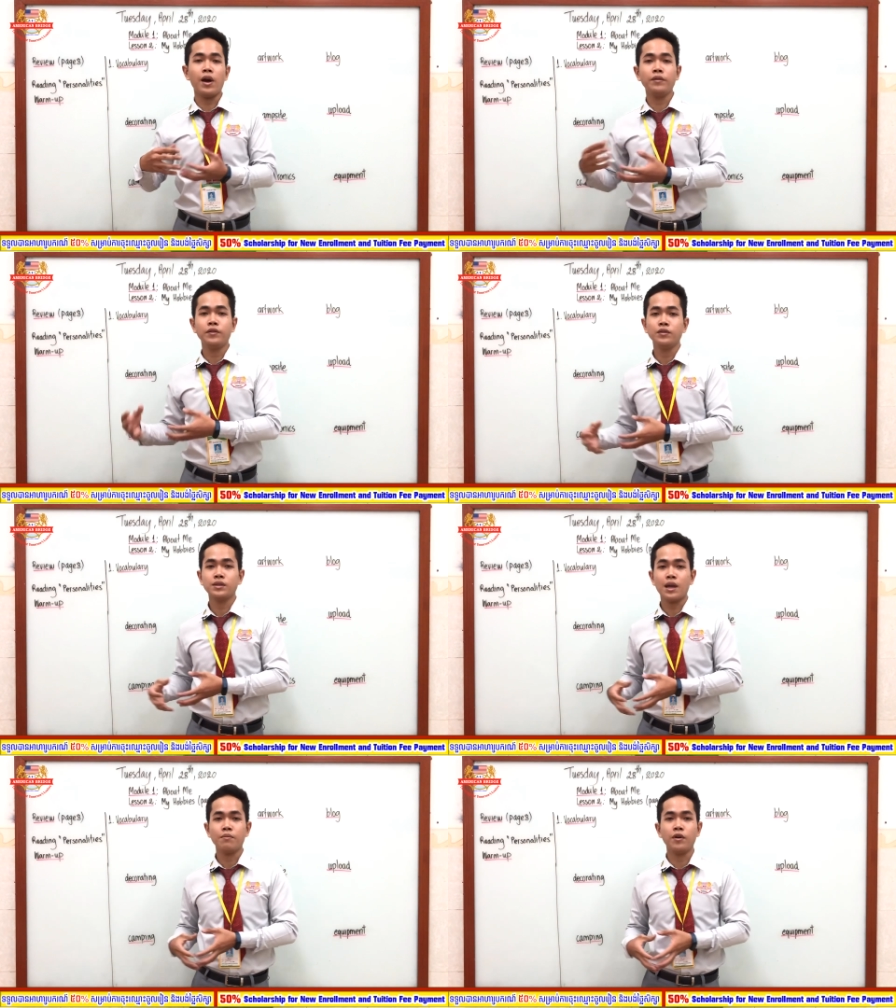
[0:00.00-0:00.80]
you
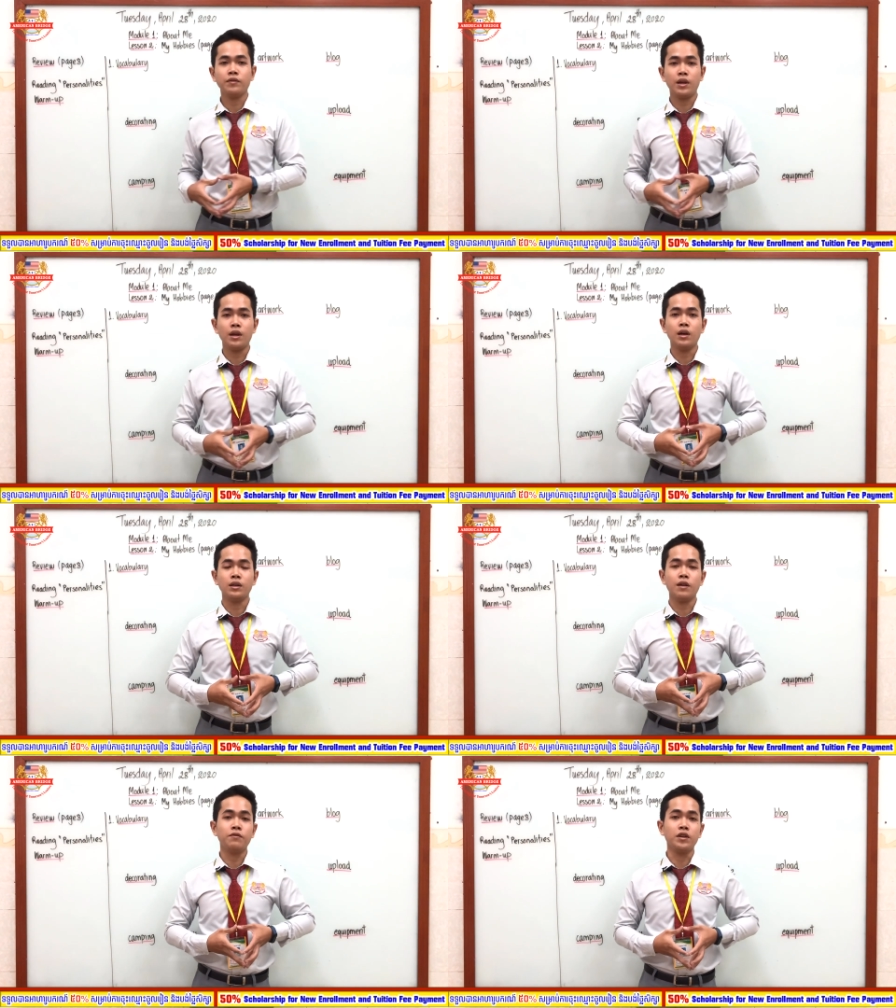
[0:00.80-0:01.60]
some of the
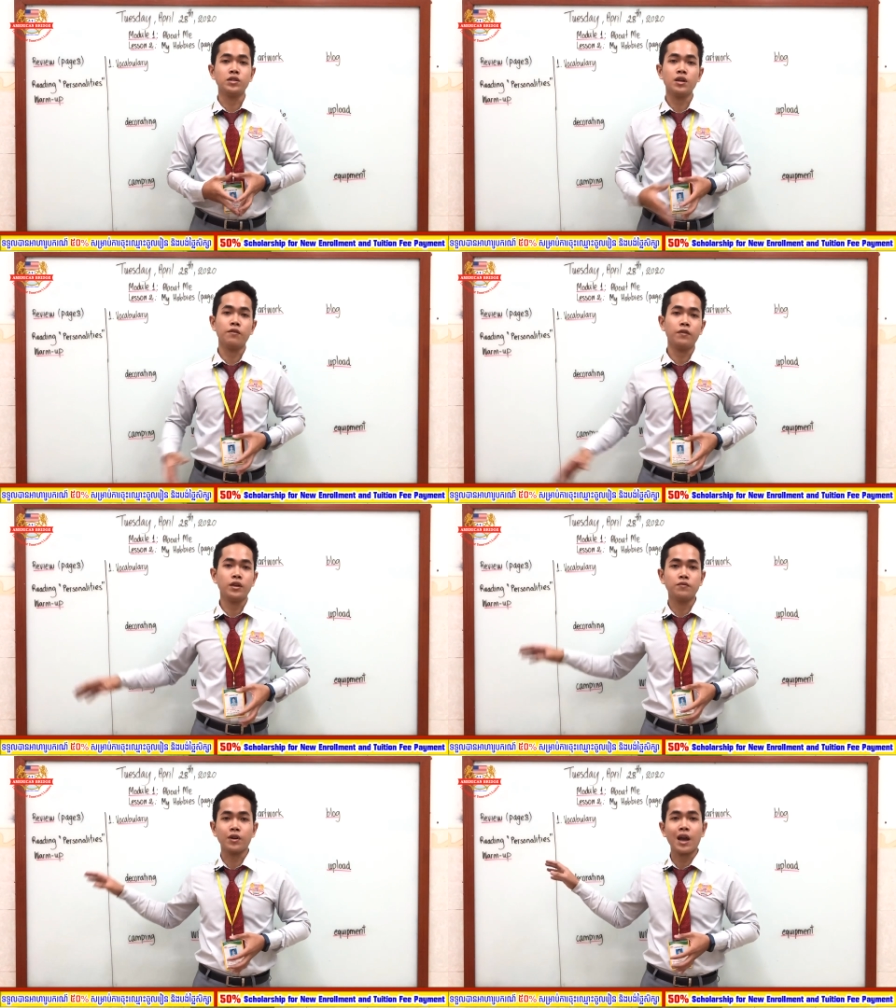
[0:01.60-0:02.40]
definition of
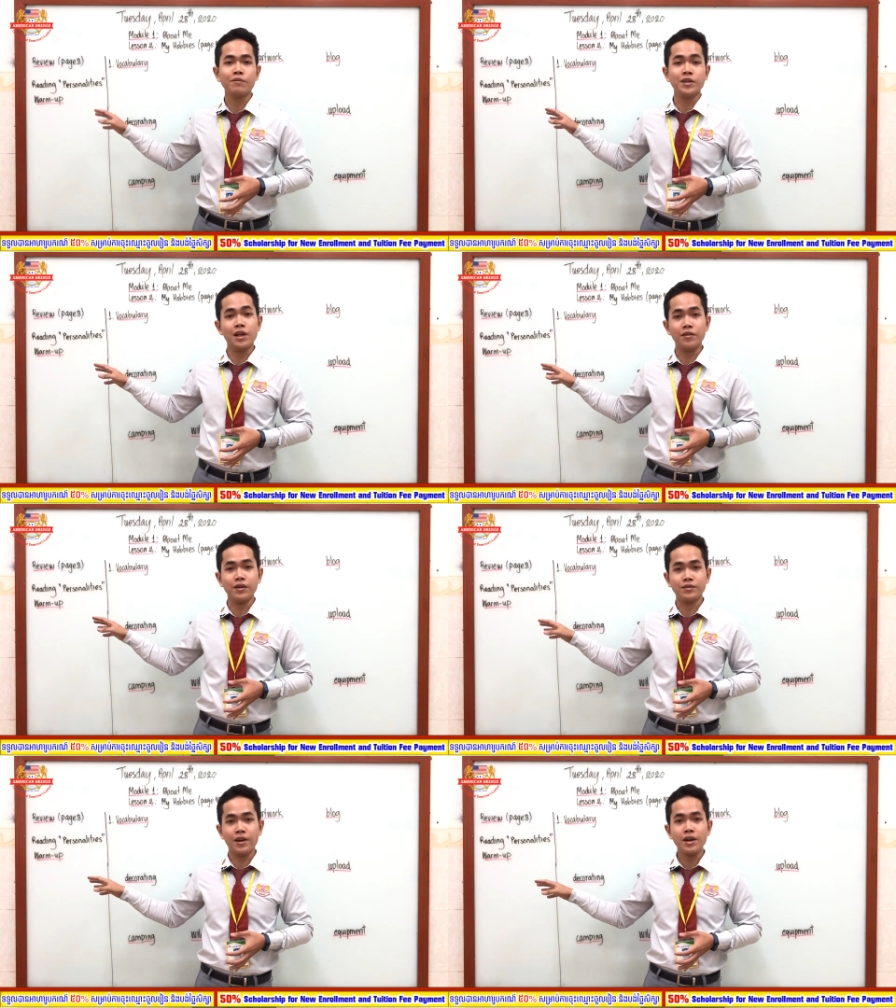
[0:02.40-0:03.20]
each vocabulary,
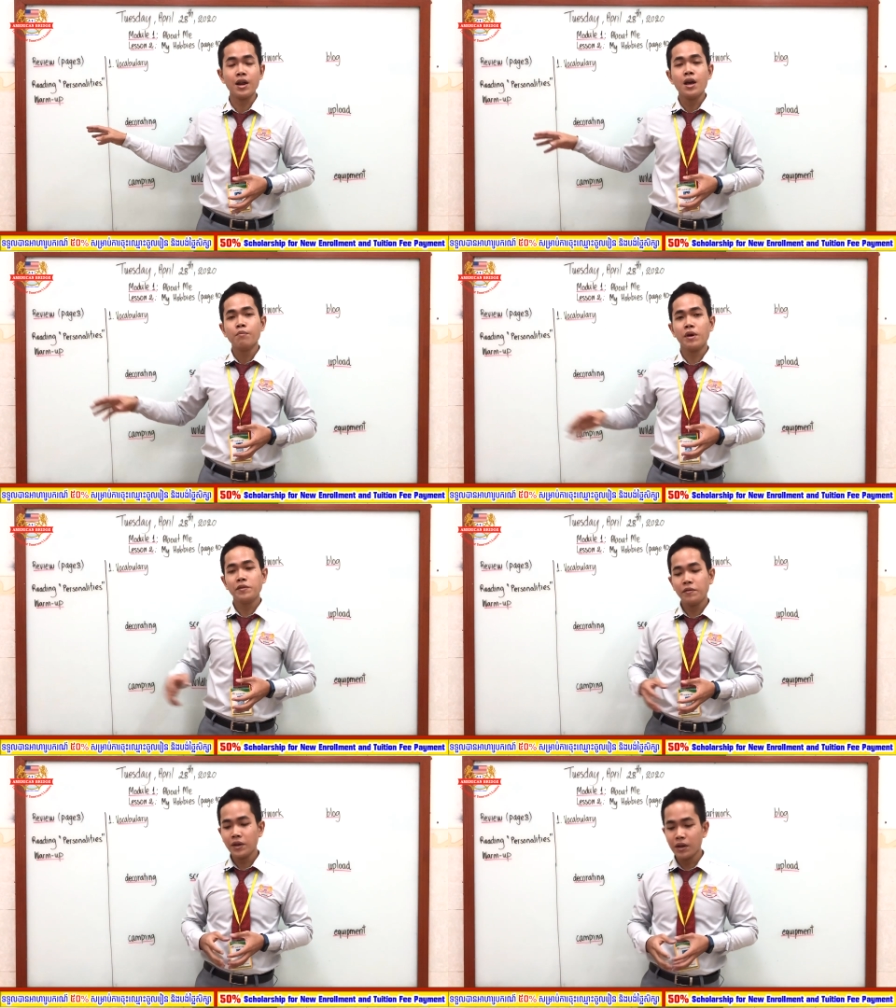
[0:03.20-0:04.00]
right? But
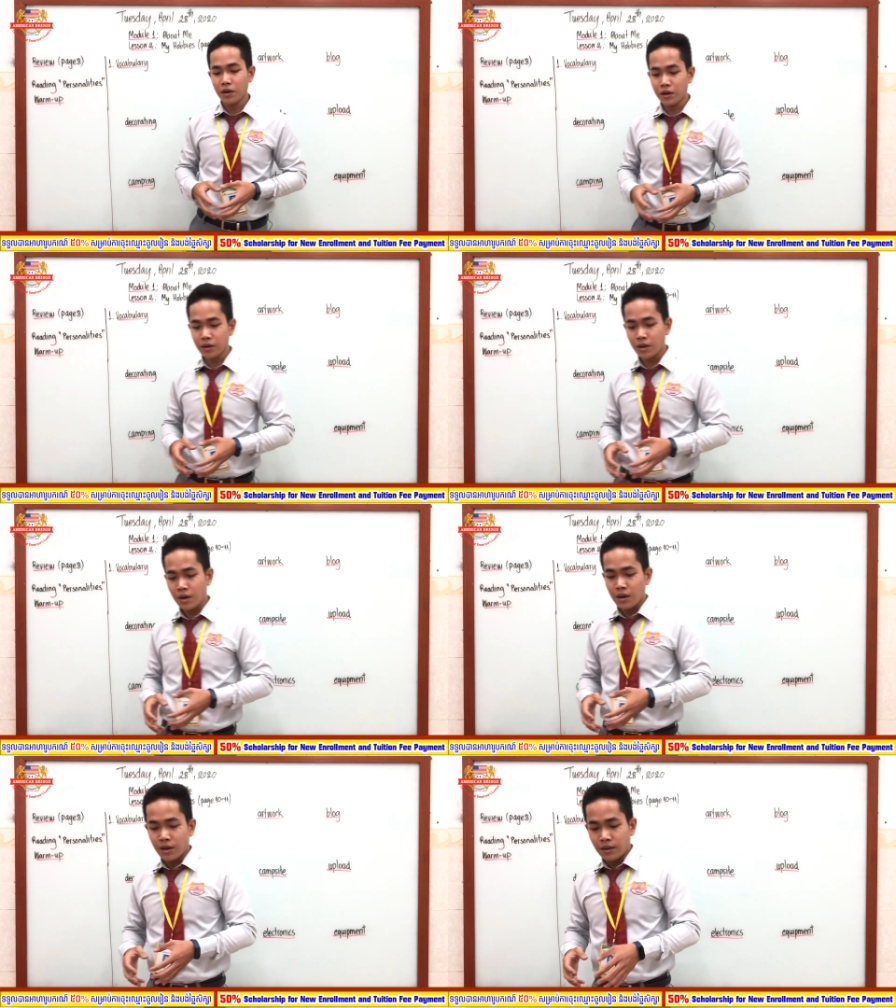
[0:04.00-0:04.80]
we will learn
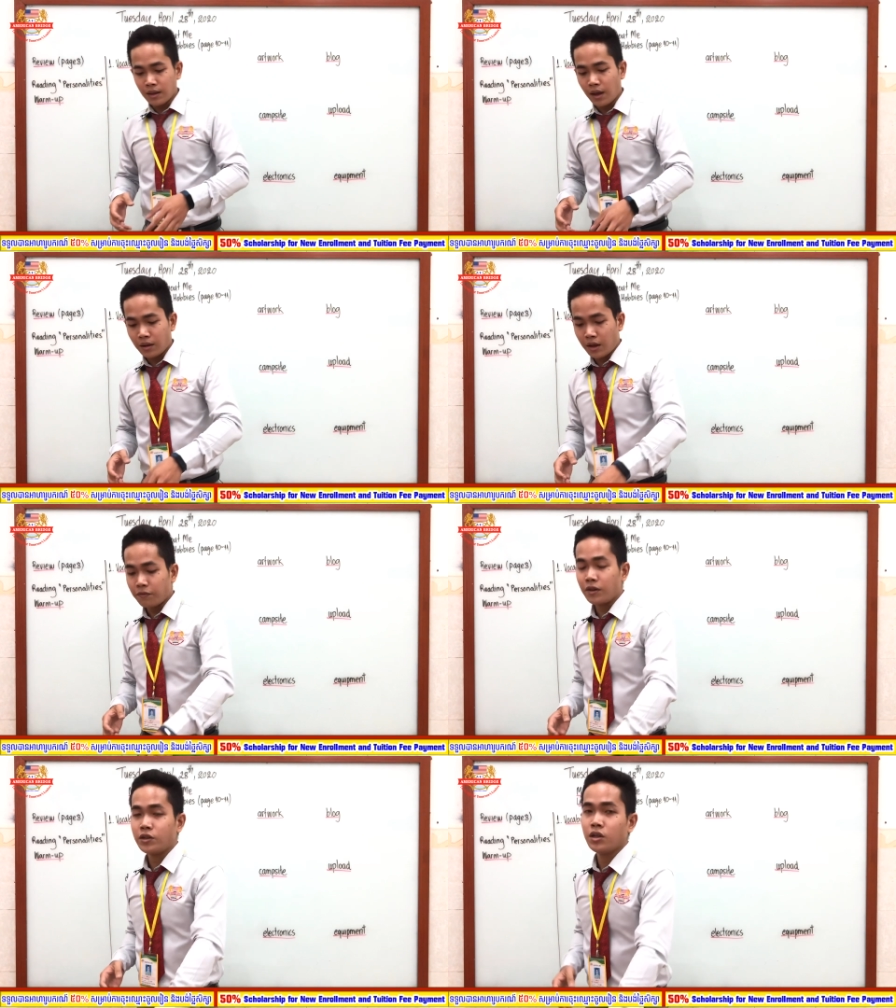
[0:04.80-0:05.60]
the
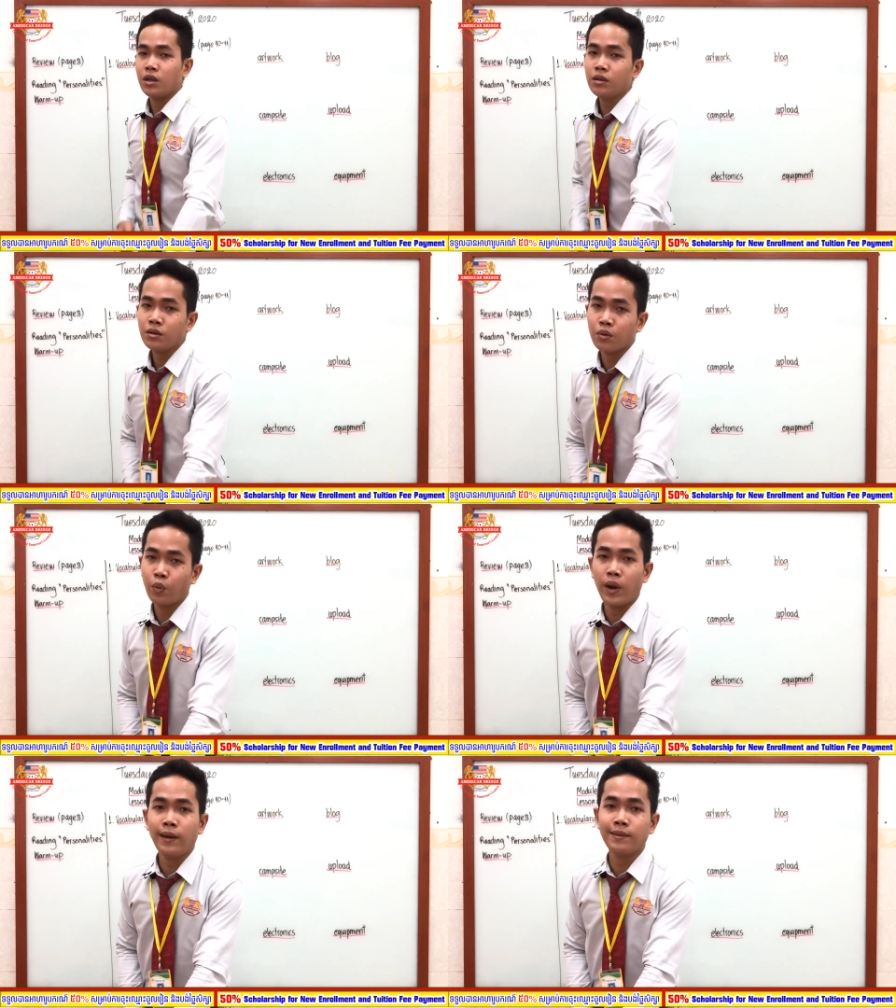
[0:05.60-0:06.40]
definition
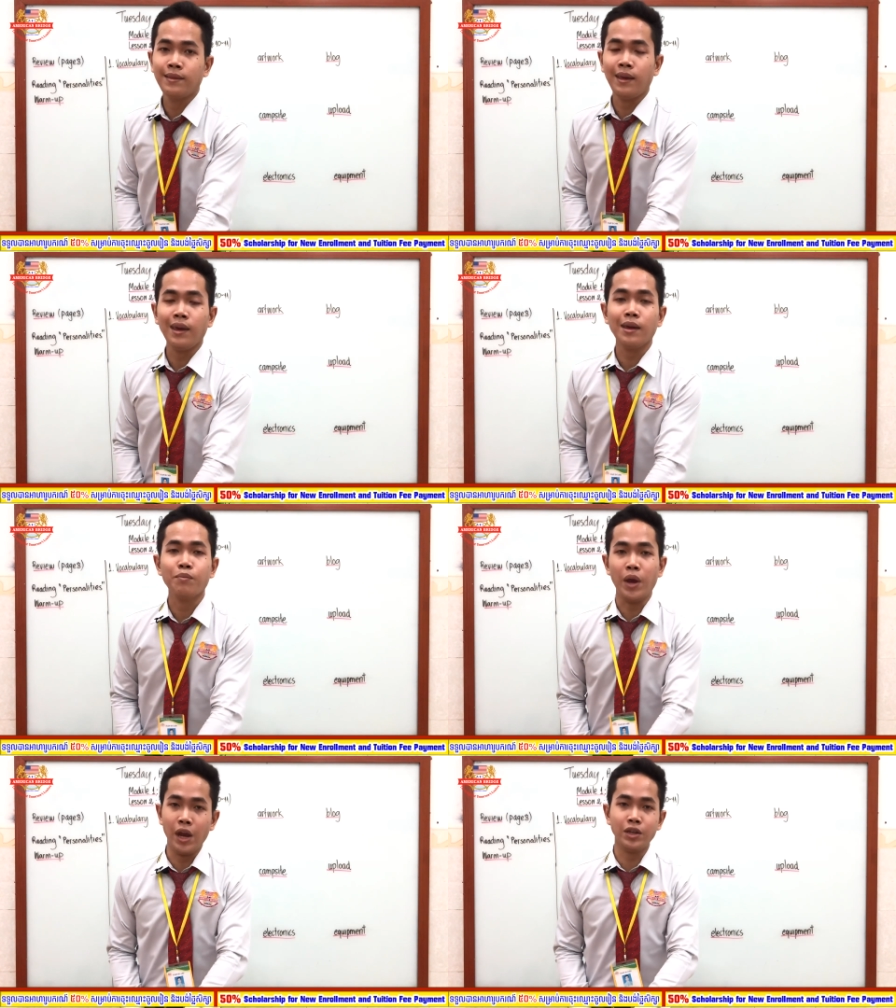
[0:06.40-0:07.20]
with the
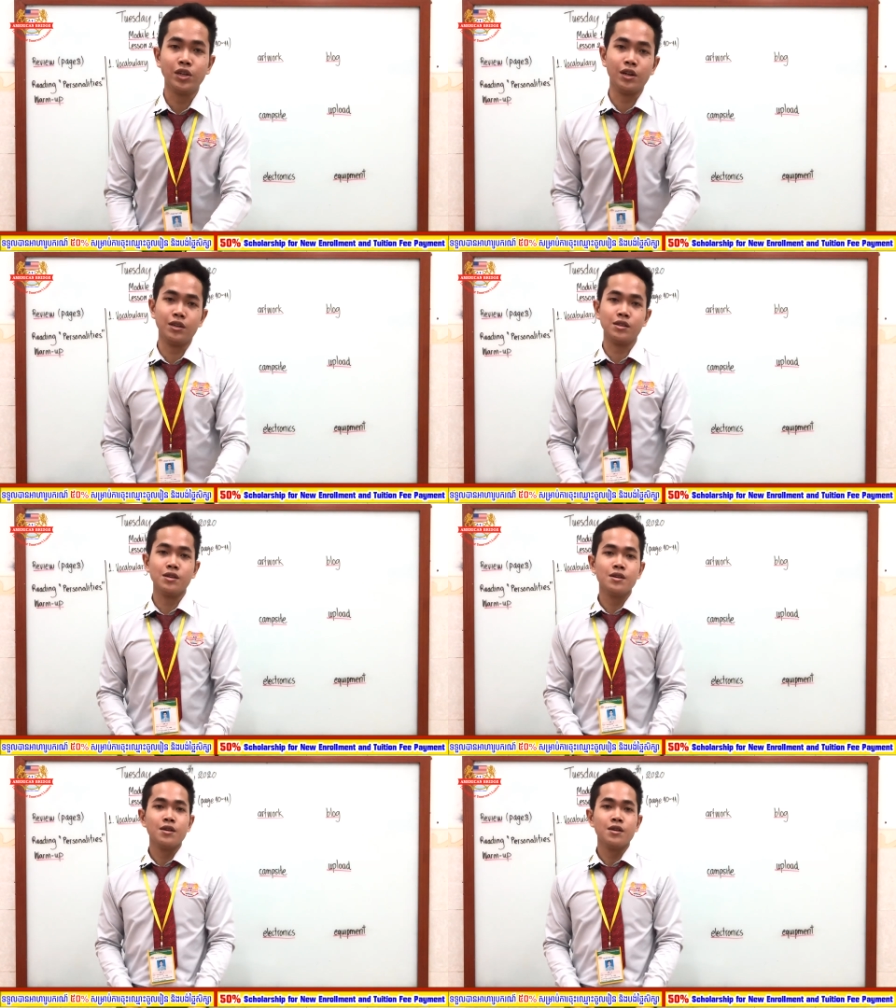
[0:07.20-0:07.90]
pictures.